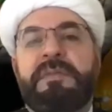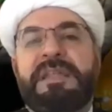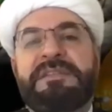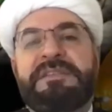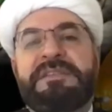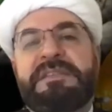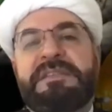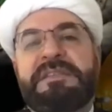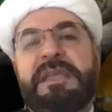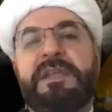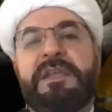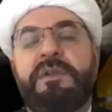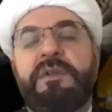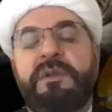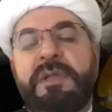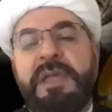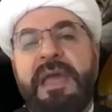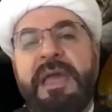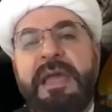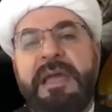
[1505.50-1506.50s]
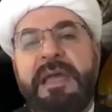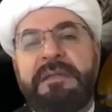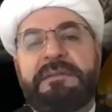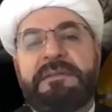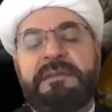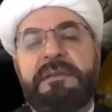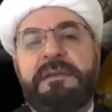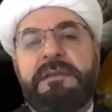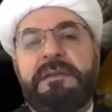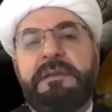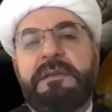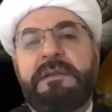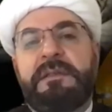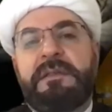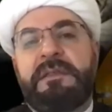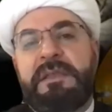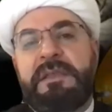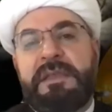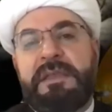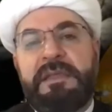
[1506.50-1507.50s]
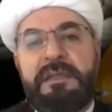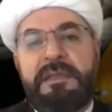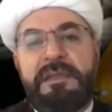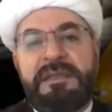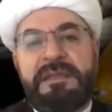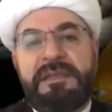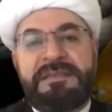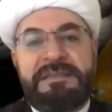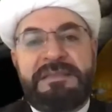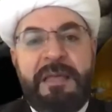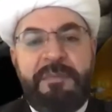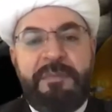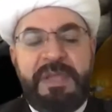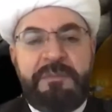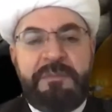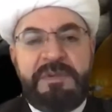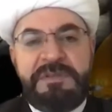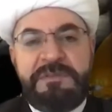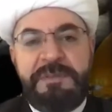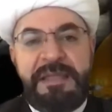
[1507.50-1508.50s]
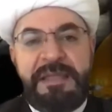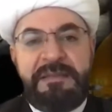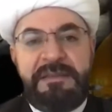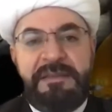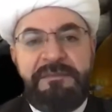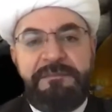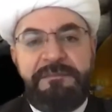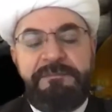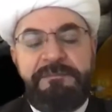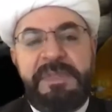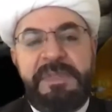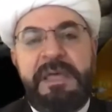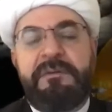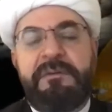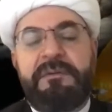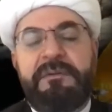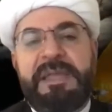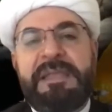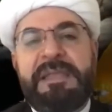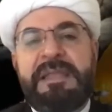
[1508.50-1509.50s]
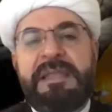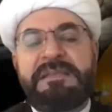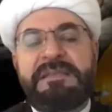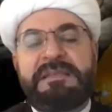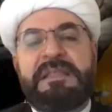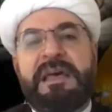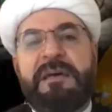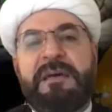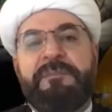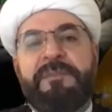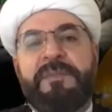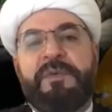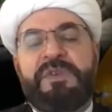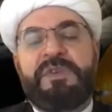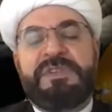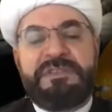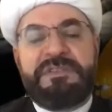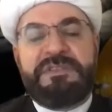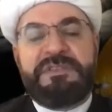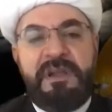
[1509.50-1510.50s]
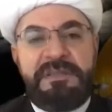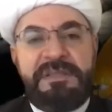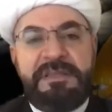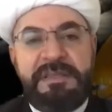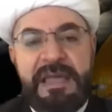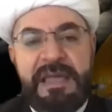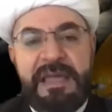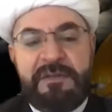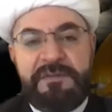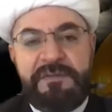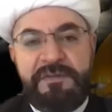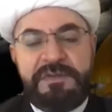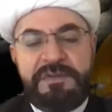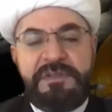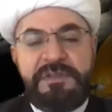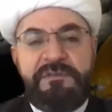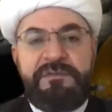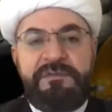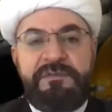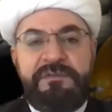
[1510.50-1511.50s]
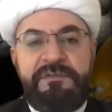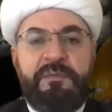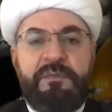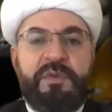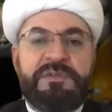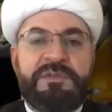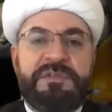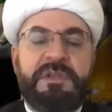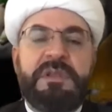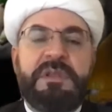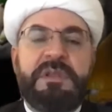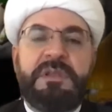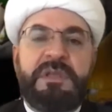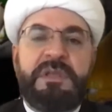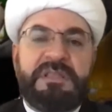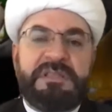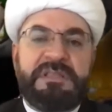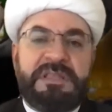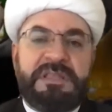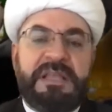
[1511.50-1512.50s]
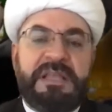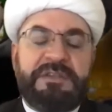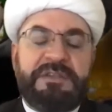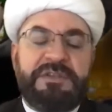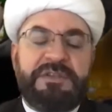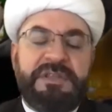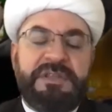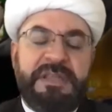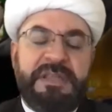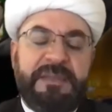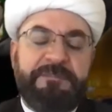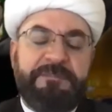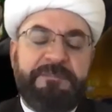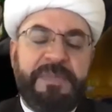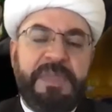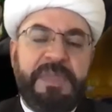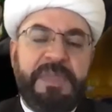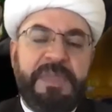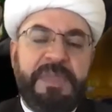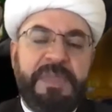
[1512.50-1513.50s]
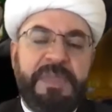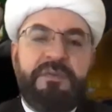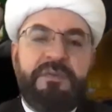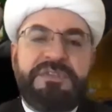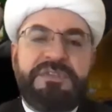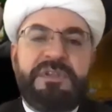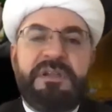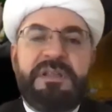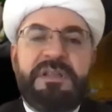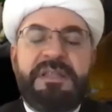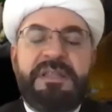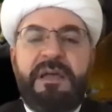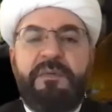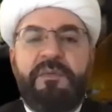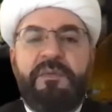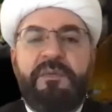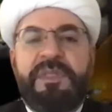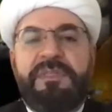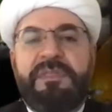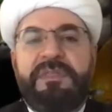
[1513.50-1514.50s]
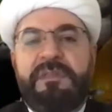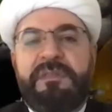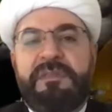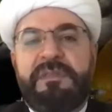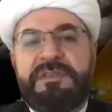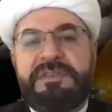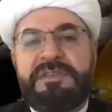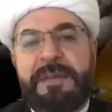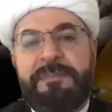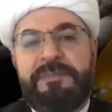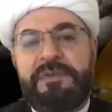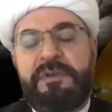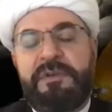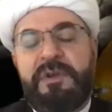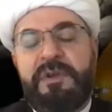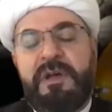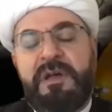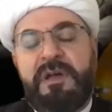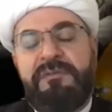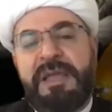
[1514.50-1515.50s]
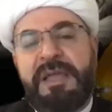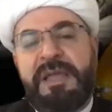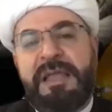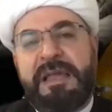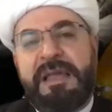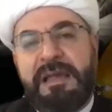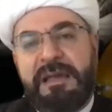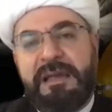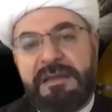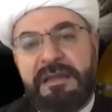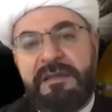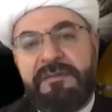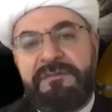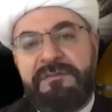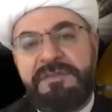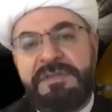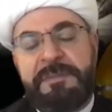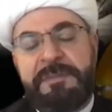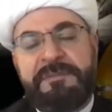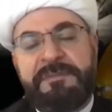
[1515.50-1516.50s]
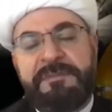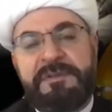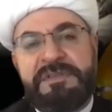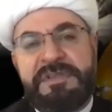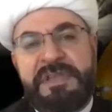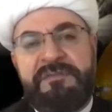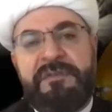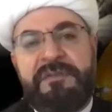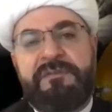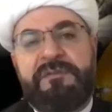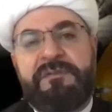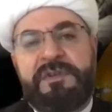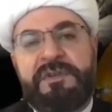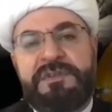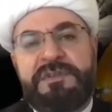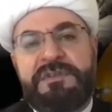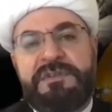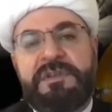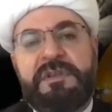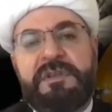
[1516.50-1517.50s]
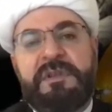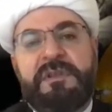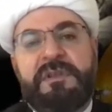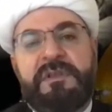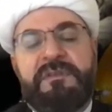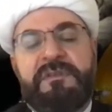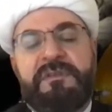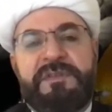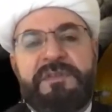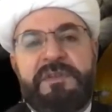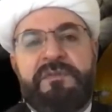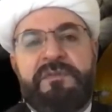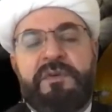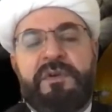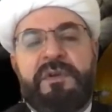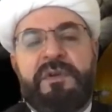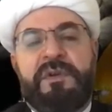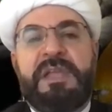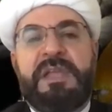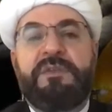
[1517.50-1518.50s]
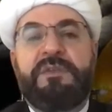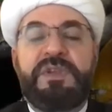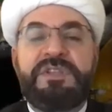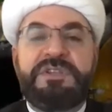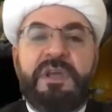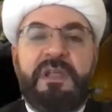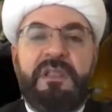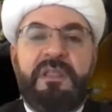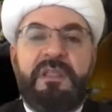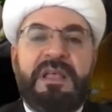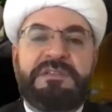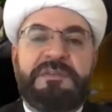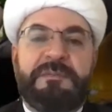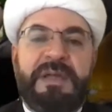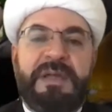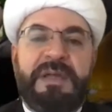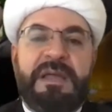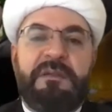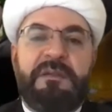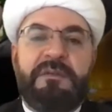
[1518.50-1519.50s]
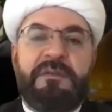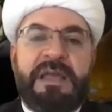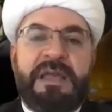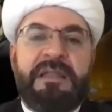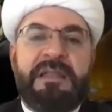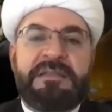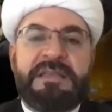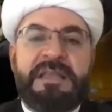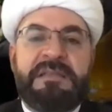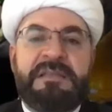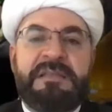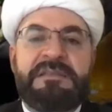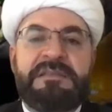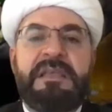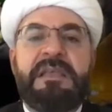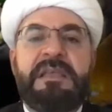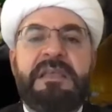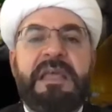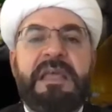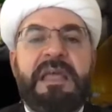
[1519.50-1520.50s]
let's take a look at the Islamic perspective. Now, in Islam, we started out first and foremost in this lecture today. We started out with the chapter of Al-A'raf, chapter 7, verse 54, in which Allah subhanahu wa ta'ala says,